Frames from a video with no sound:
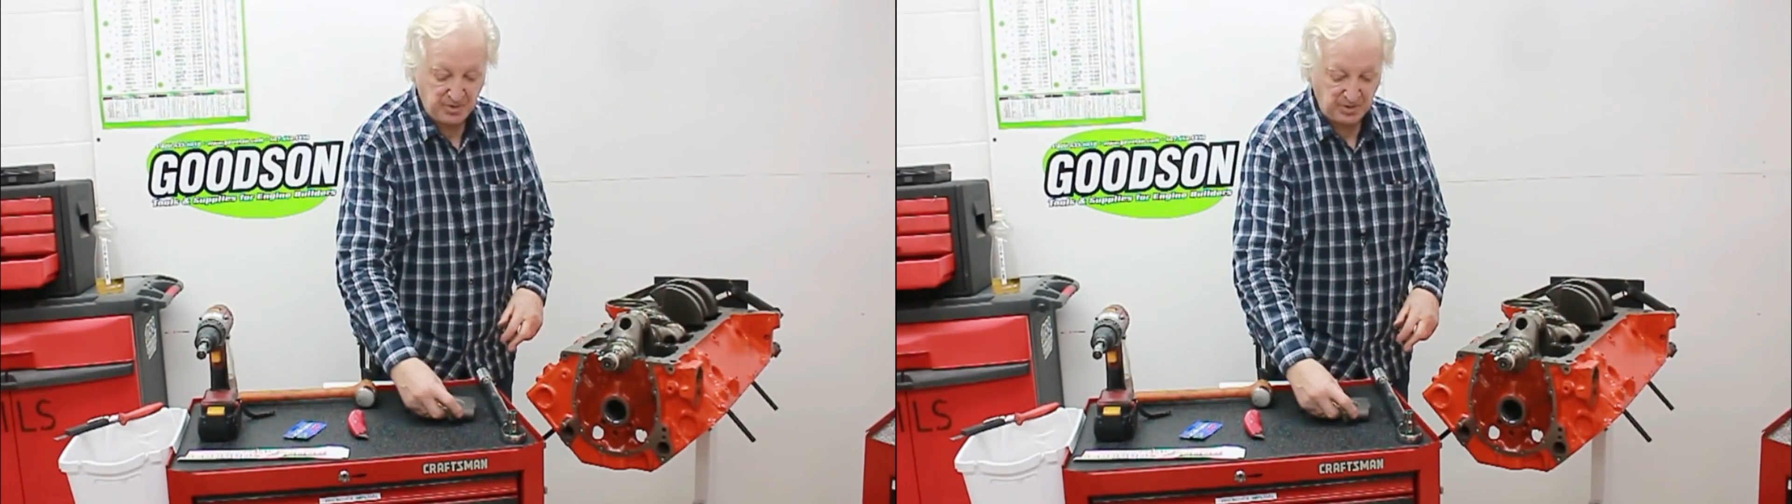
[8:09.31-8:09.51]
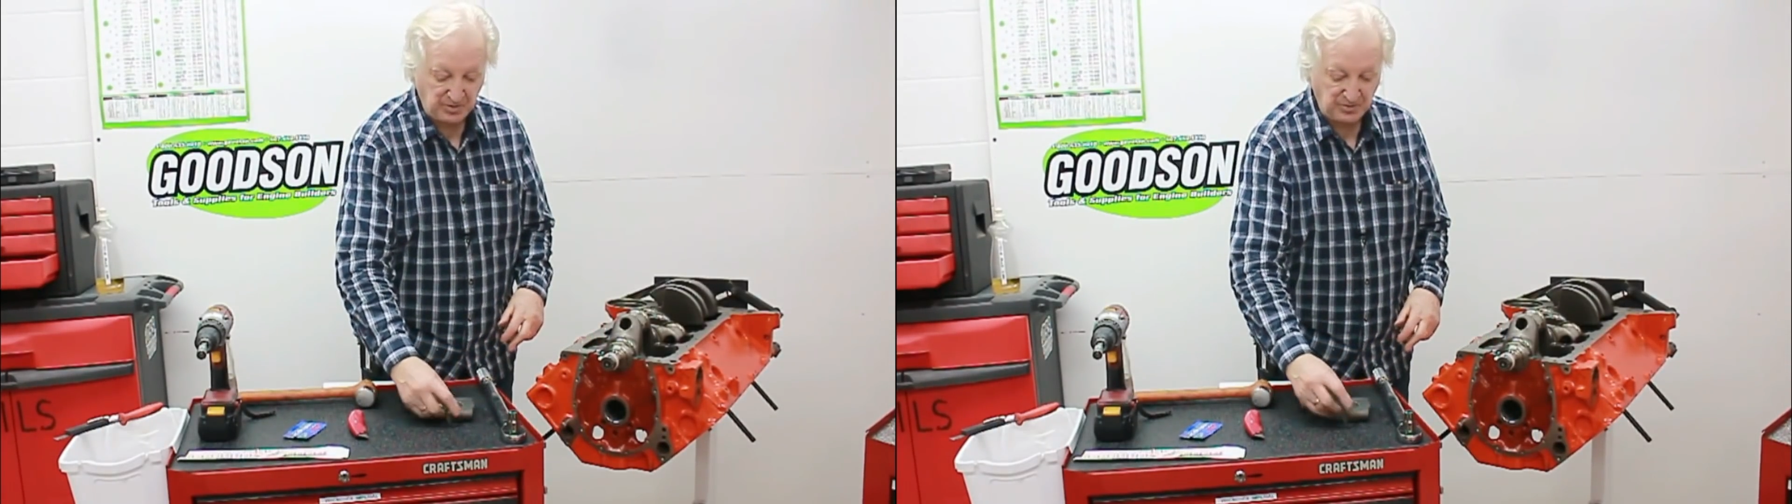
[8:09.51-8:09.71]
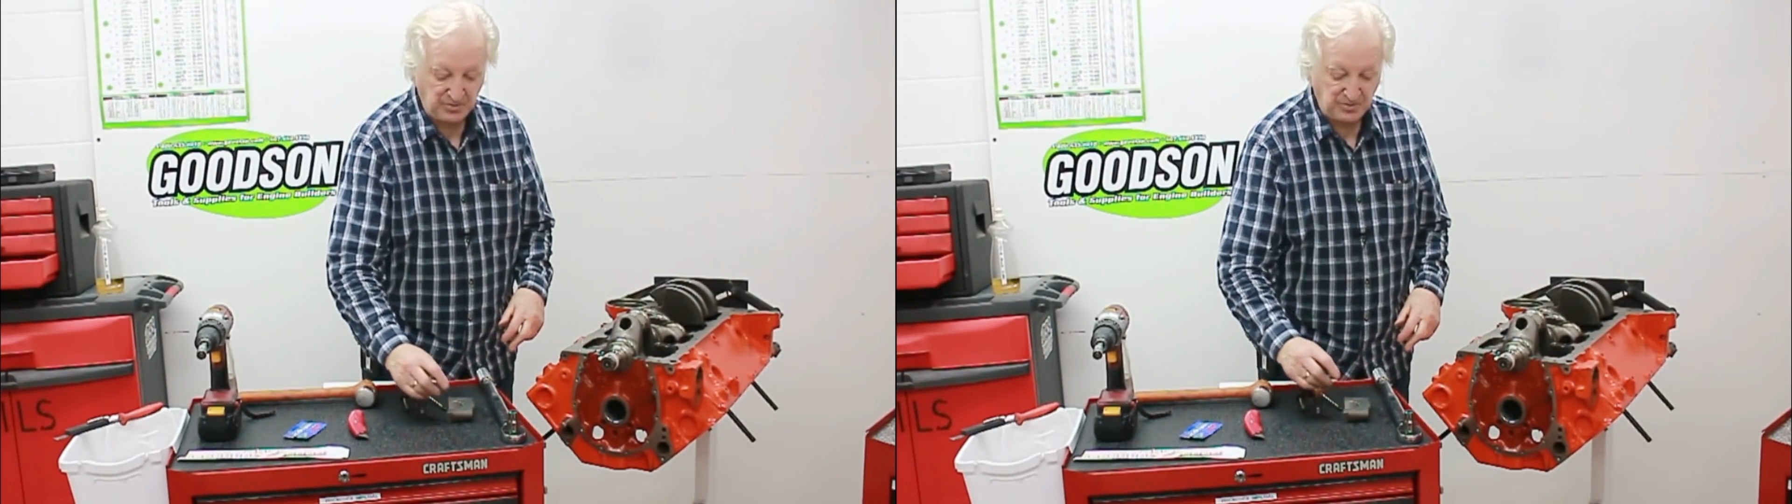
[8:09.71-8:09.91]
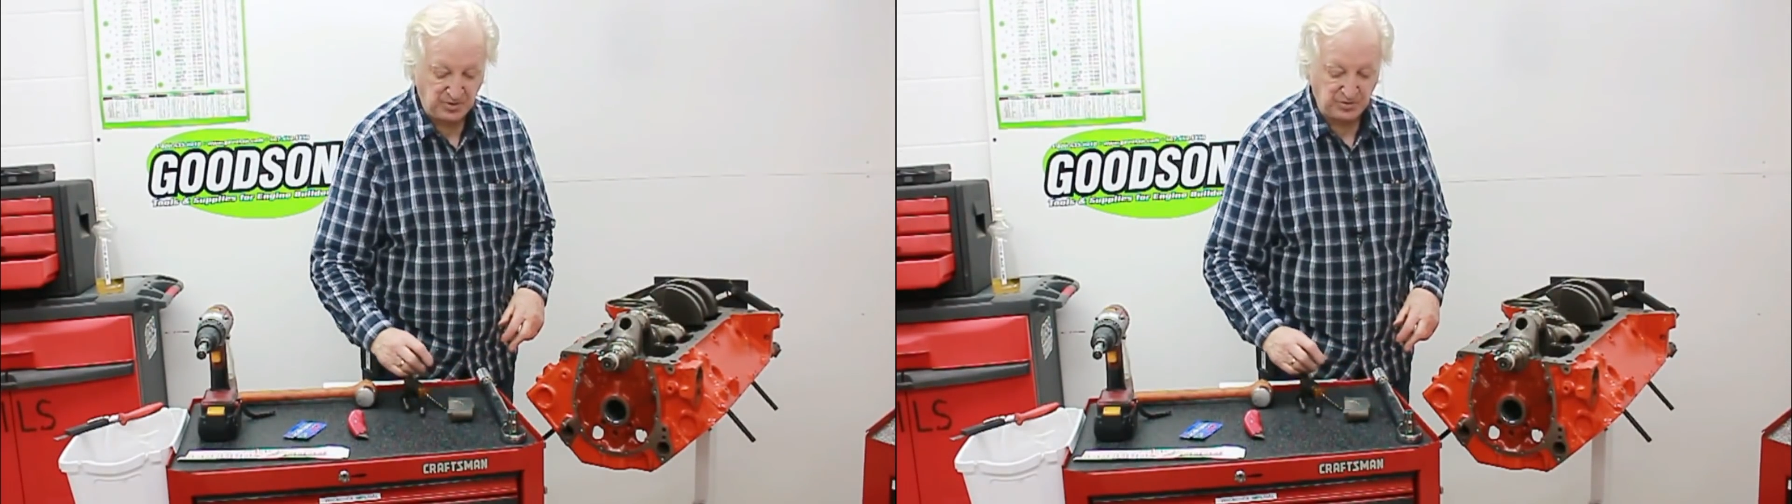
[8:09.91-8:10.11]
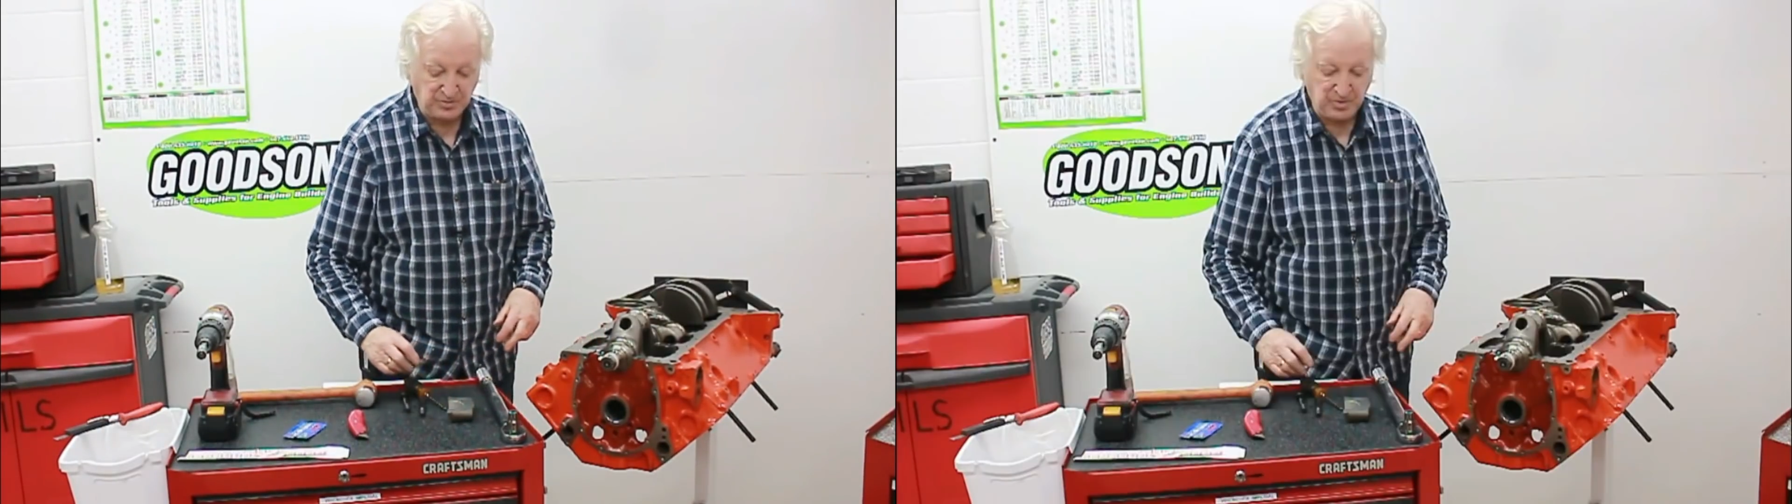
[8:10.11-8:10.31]
build
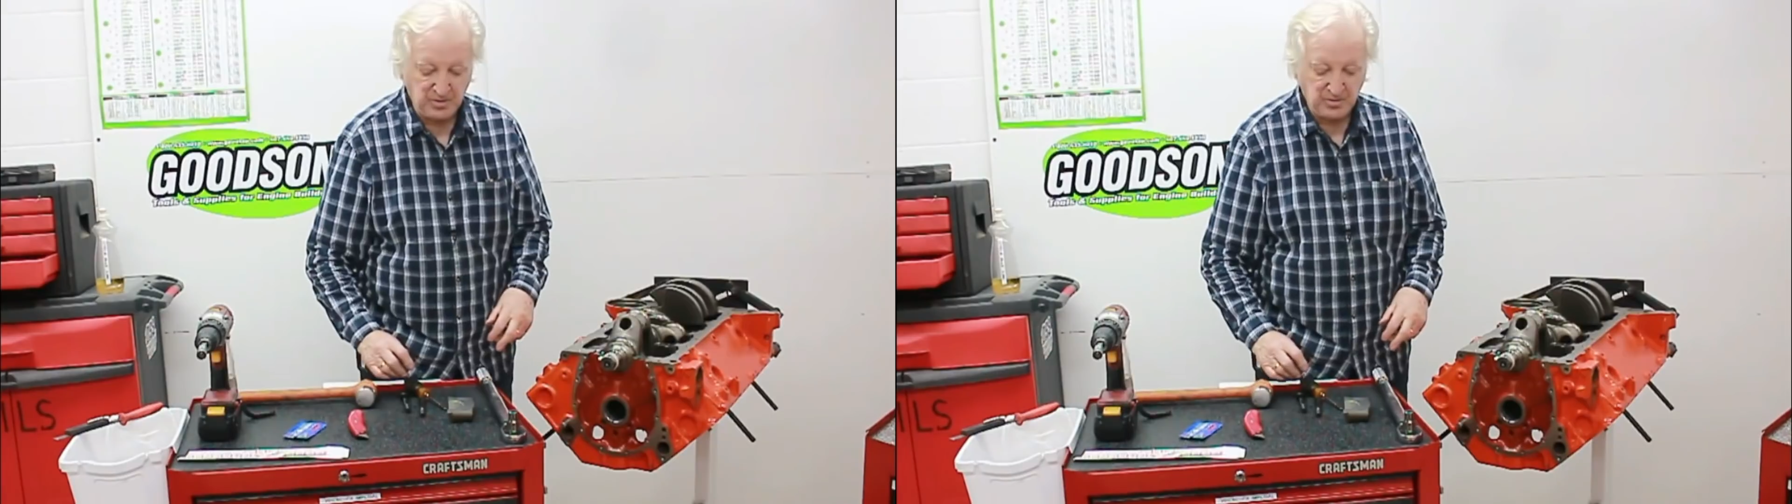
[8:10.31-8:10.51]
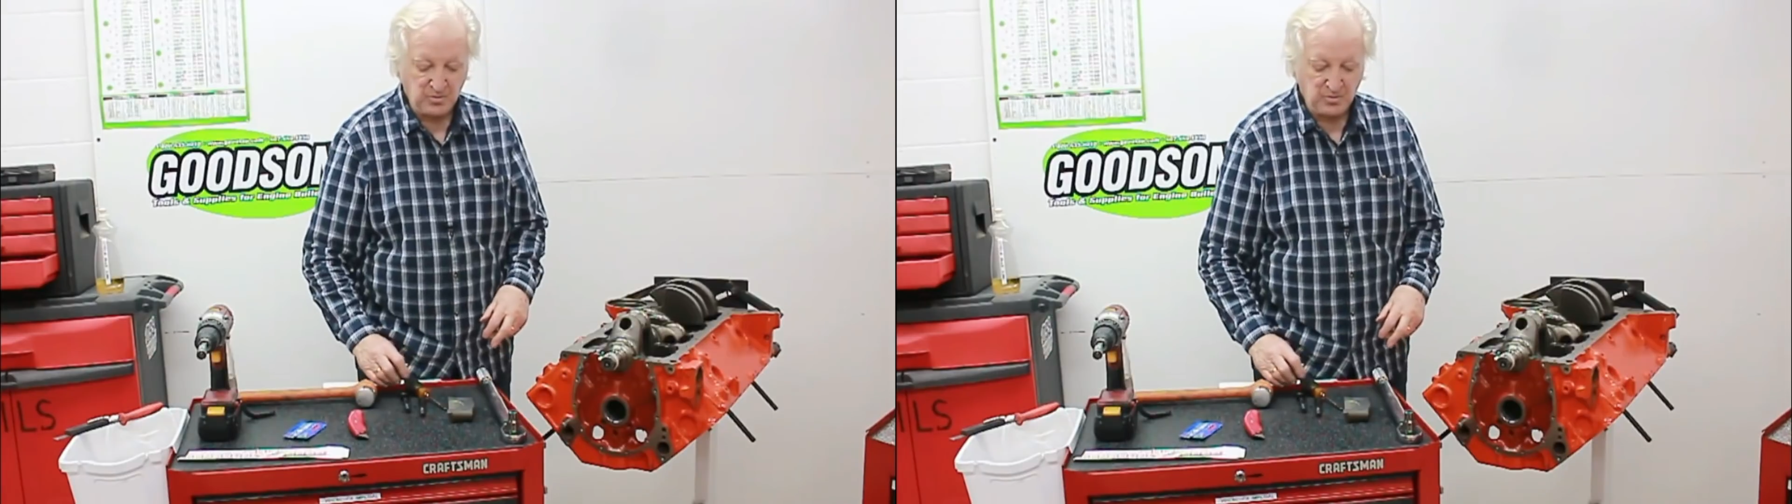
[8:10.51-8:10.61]
lube